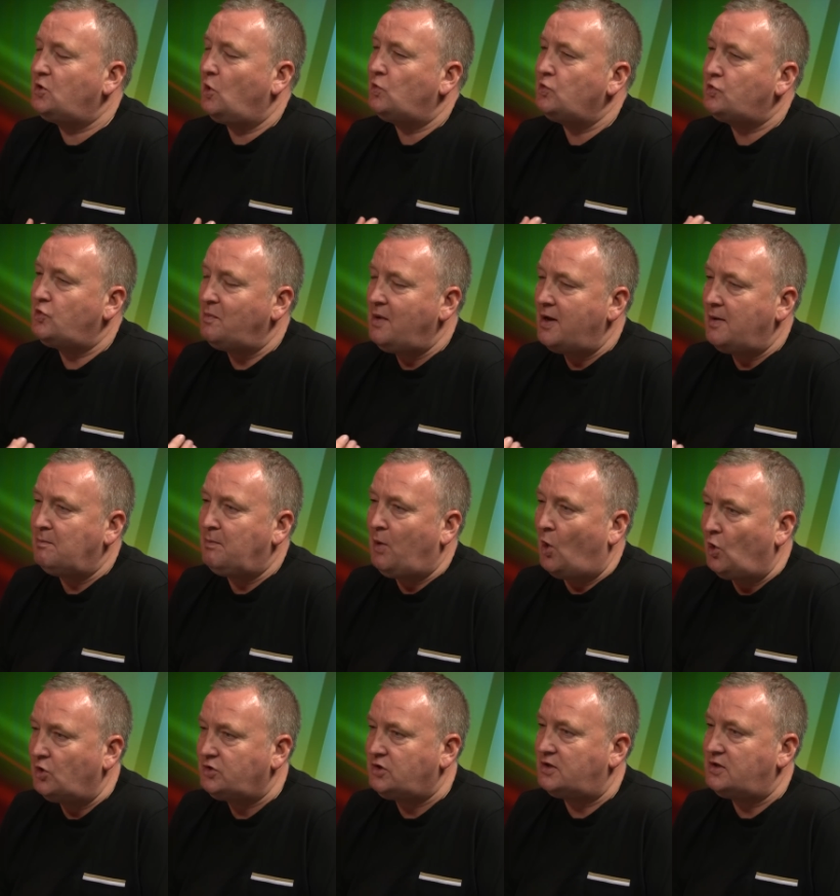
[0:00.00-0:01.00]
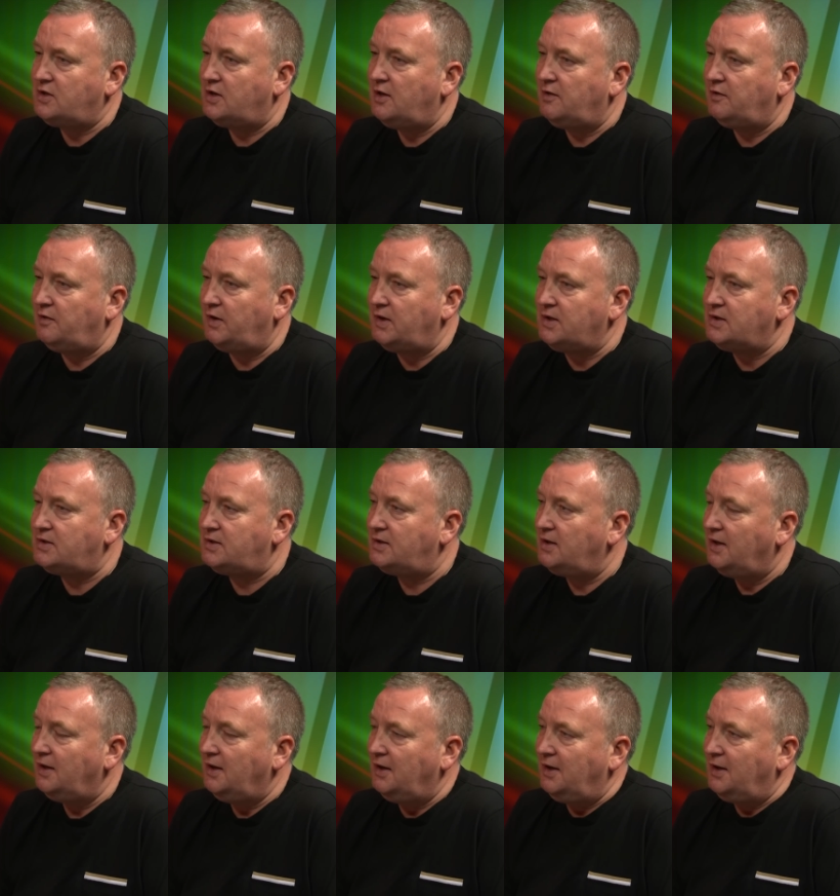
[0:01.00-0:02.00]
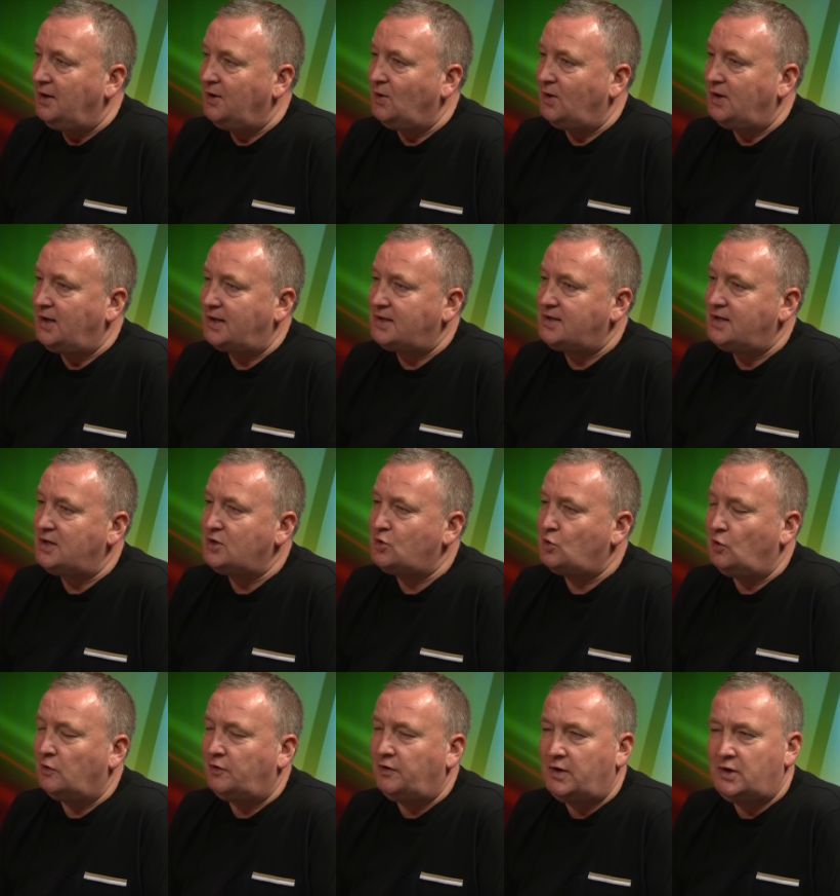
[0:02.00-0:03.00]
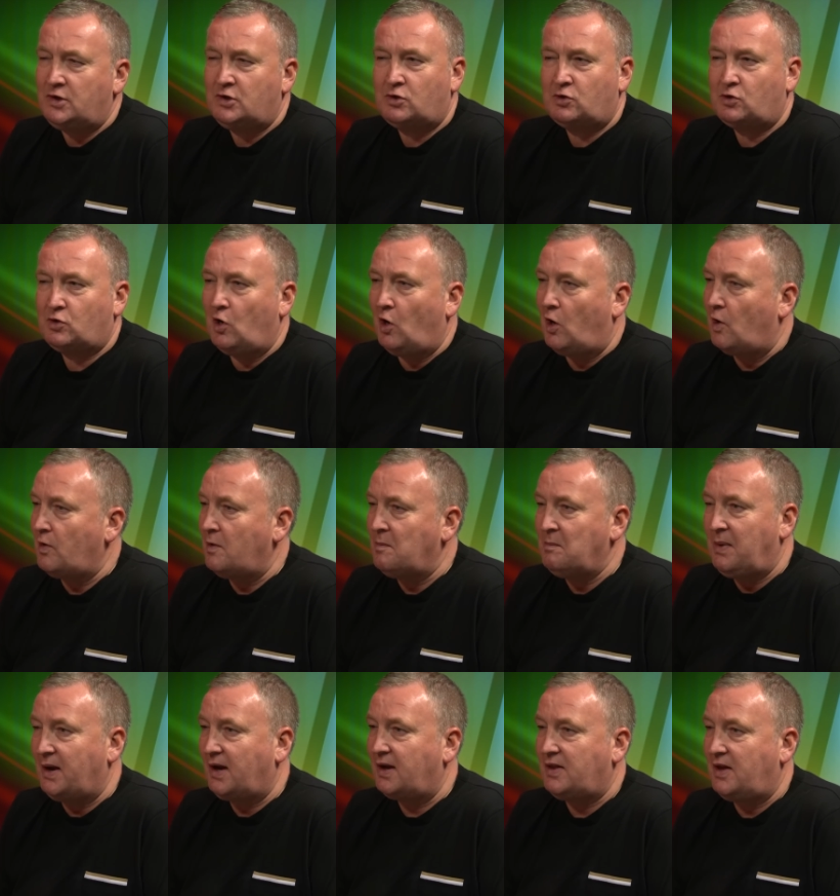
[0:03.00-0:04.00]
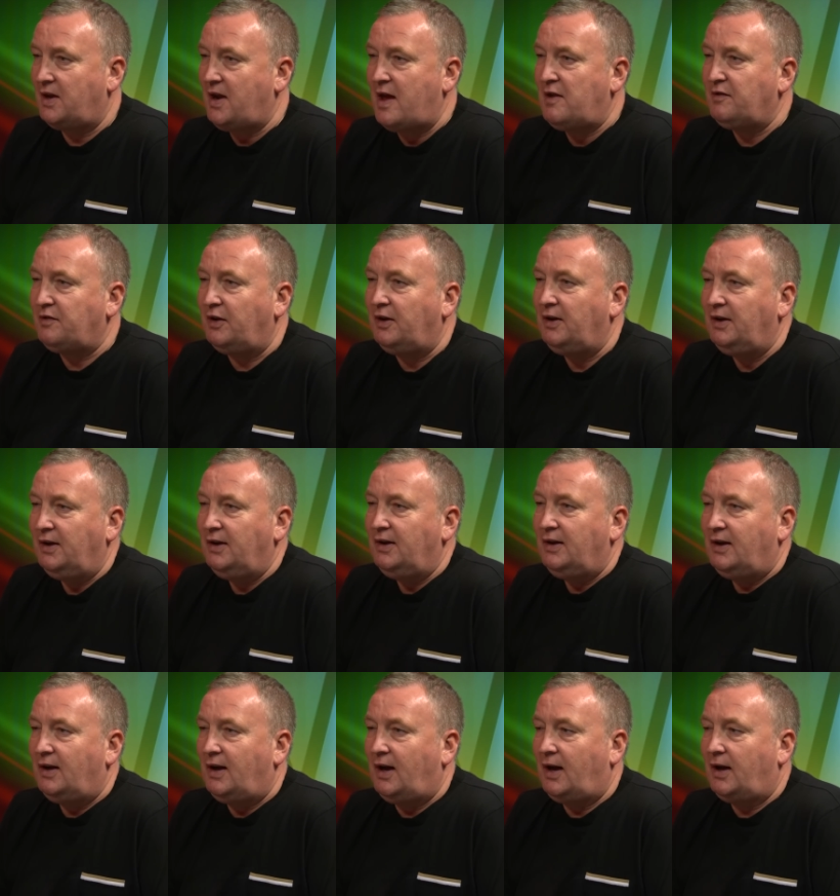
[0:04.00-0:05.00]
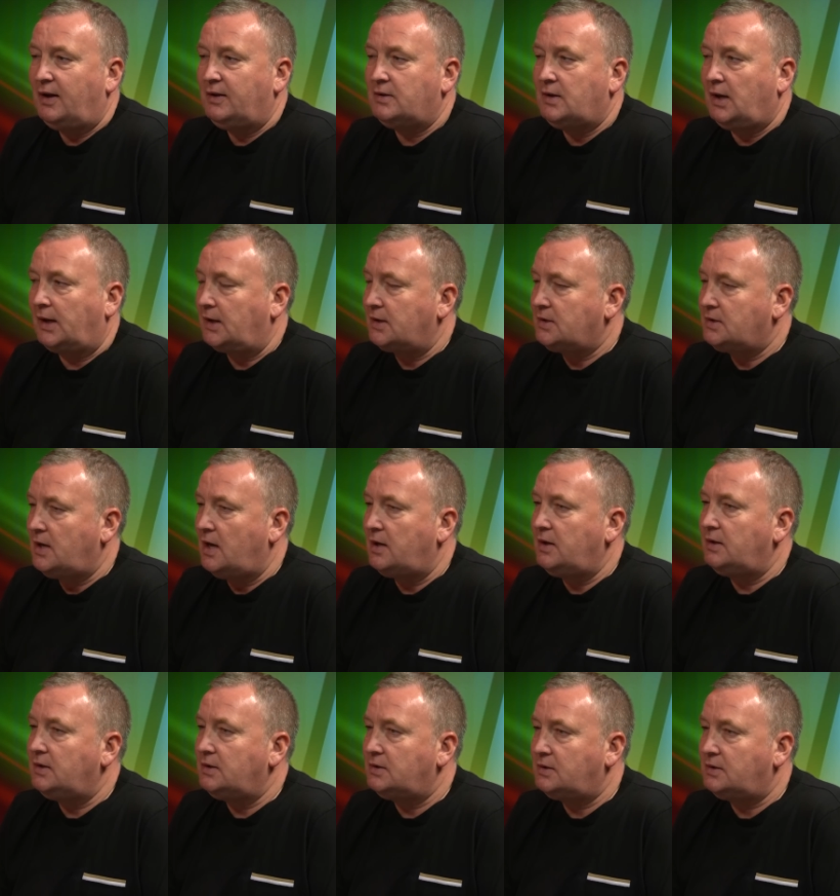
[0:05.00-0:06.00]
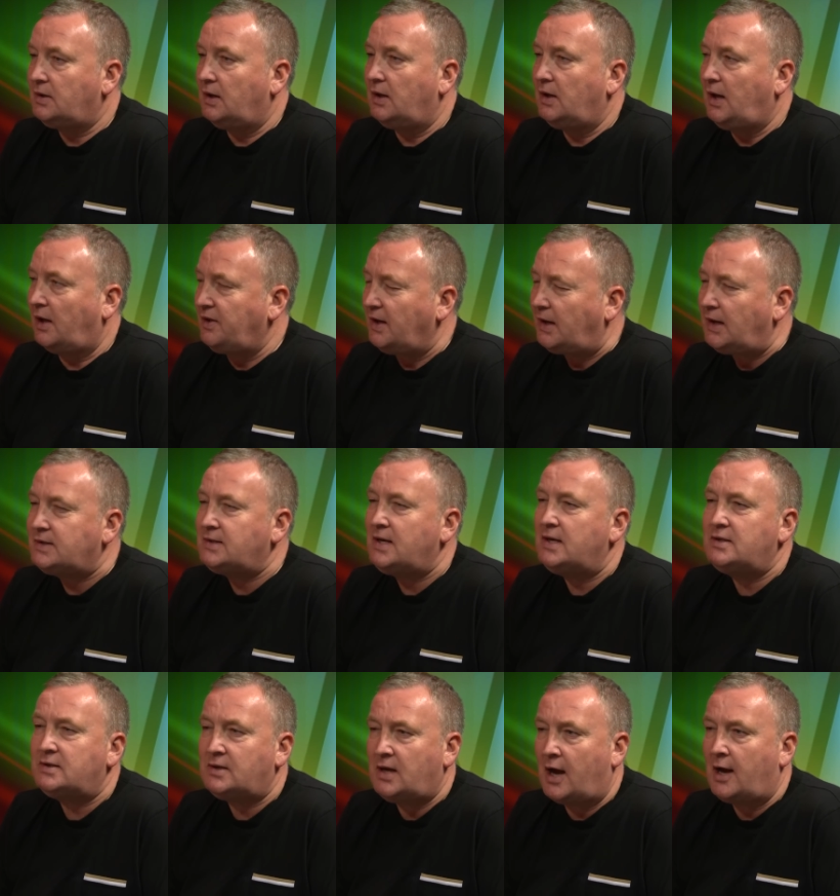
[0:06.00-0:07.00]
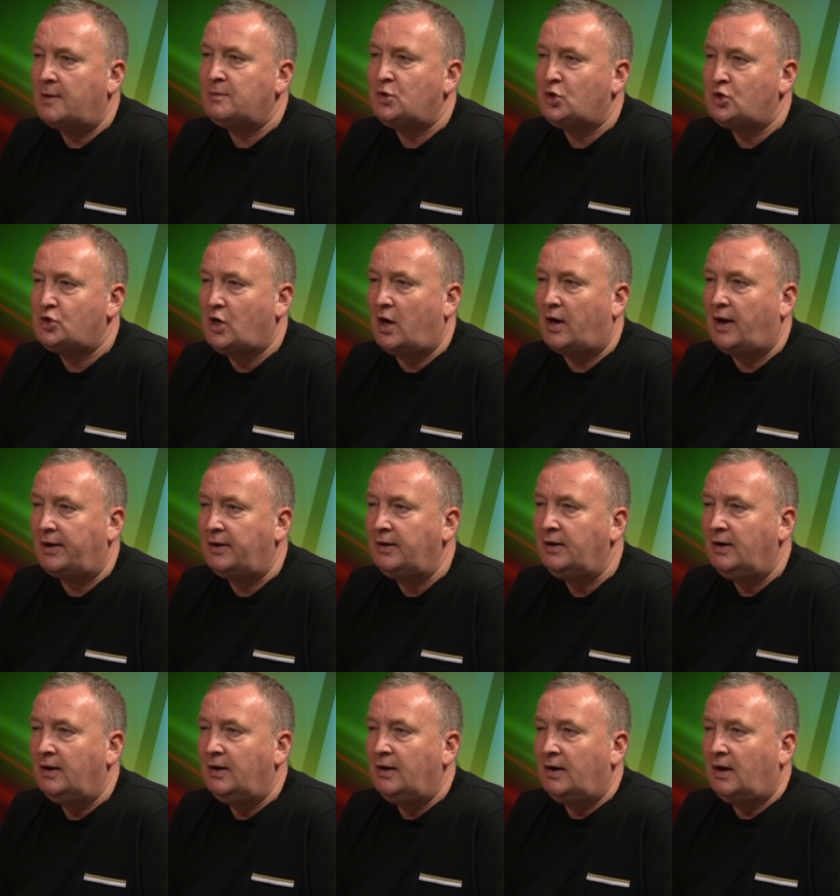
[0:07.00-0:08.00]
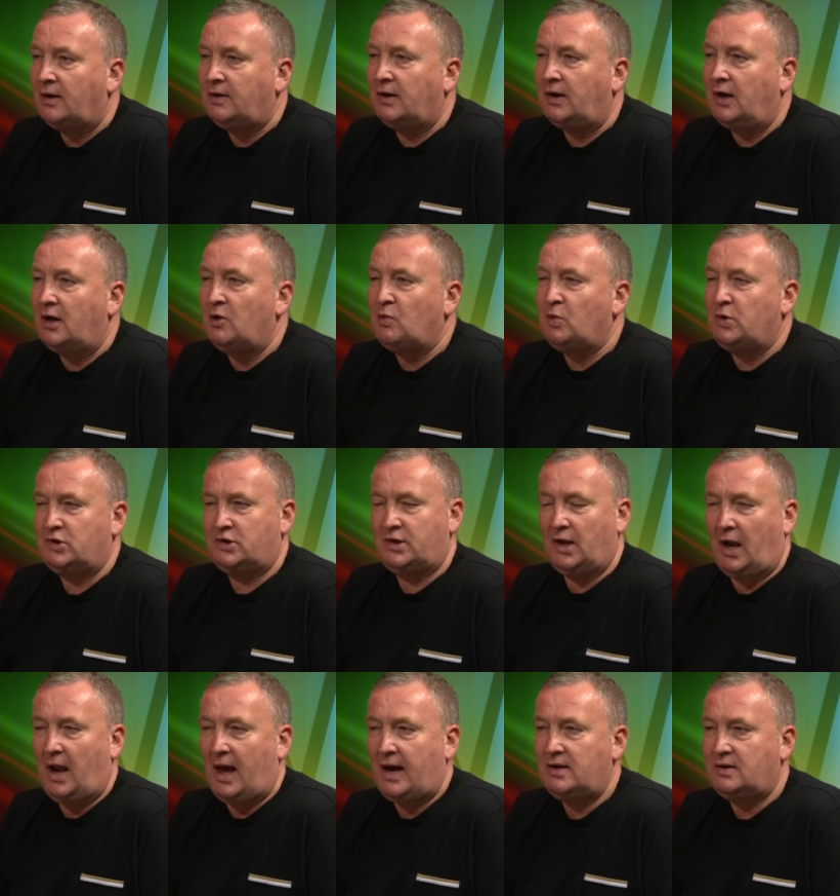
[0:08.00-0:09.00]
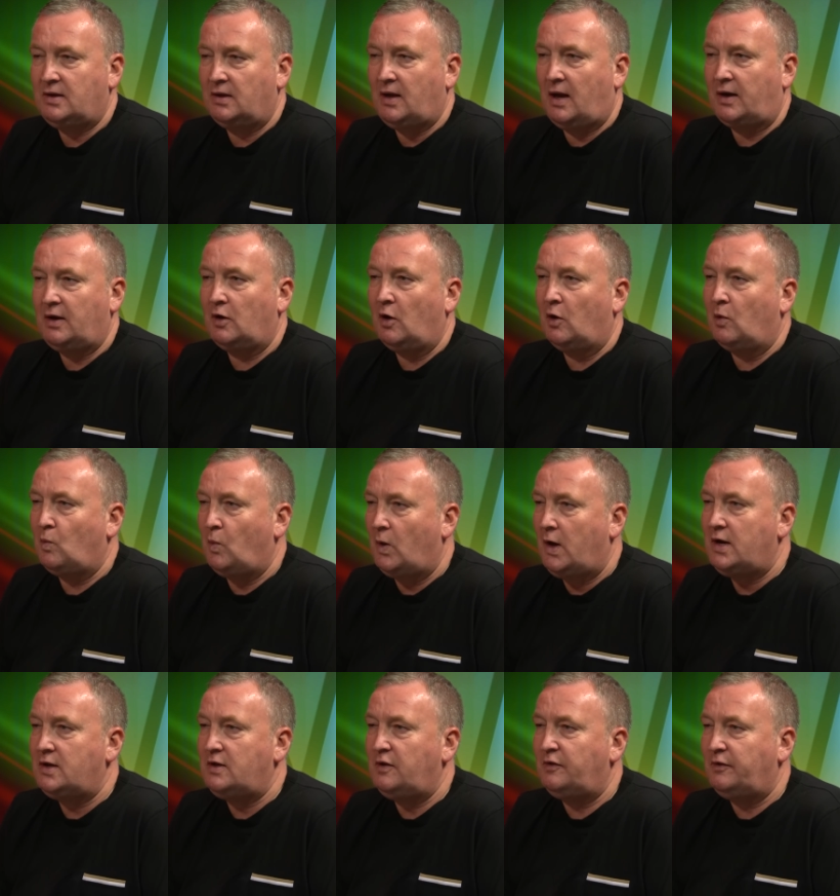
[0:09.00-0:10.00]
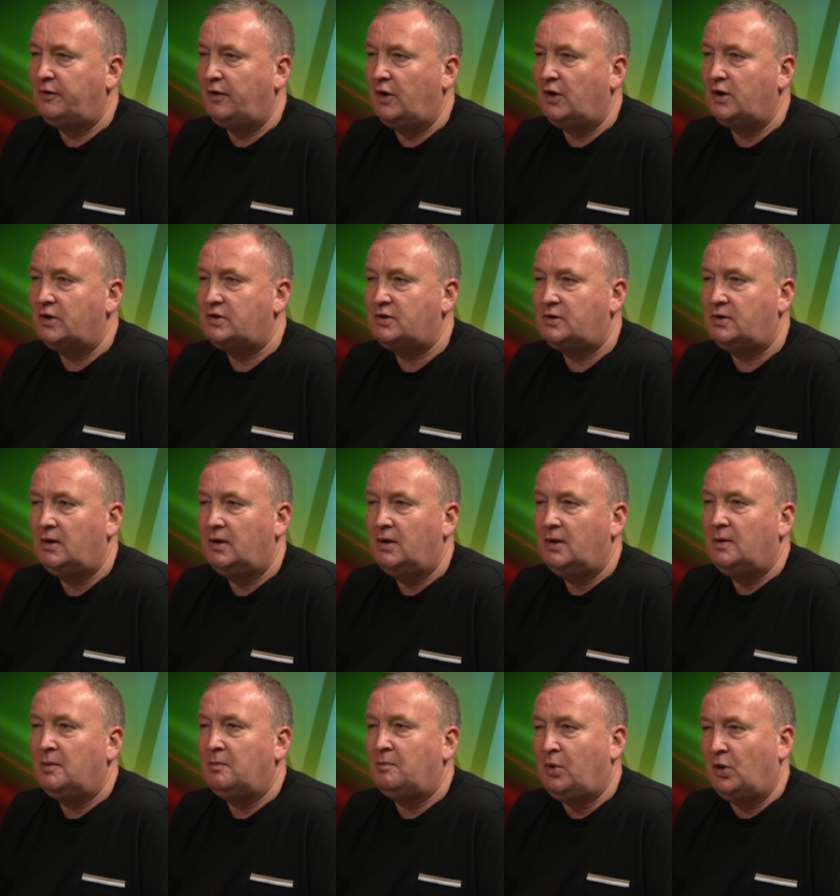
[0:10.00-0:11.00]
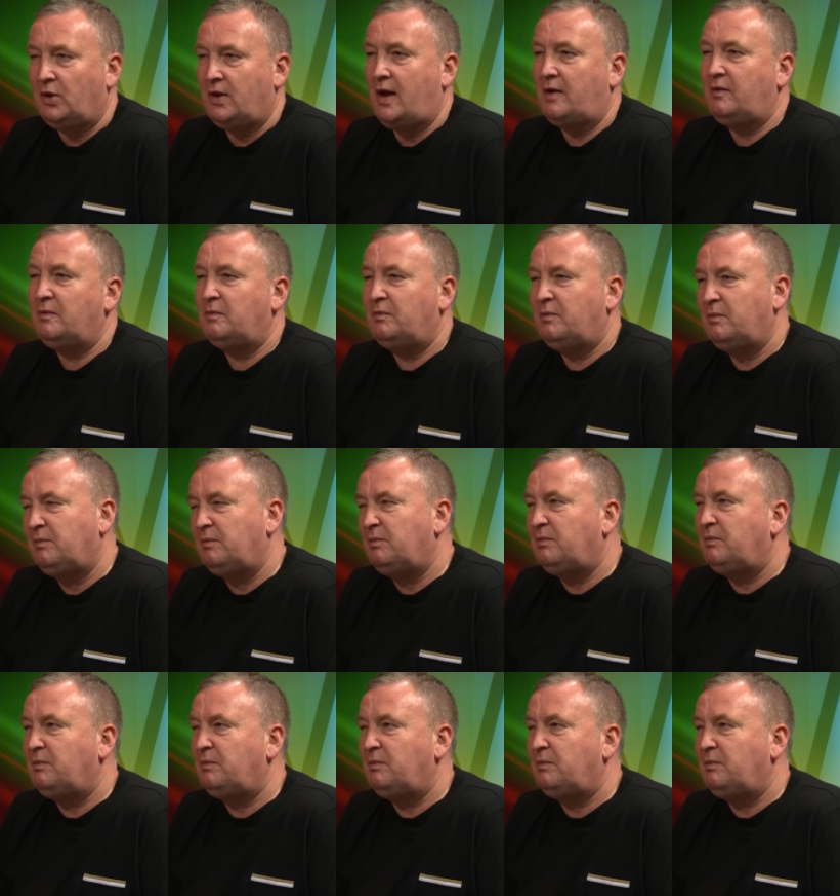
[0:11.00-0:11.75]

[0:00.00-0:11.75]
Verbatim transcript: always remained positive. He's, like you say, he's good for his scoring bigger than ever. And like I said, he's. I think it's his time to shine. I think he was delighted that he got Wadey first, but then a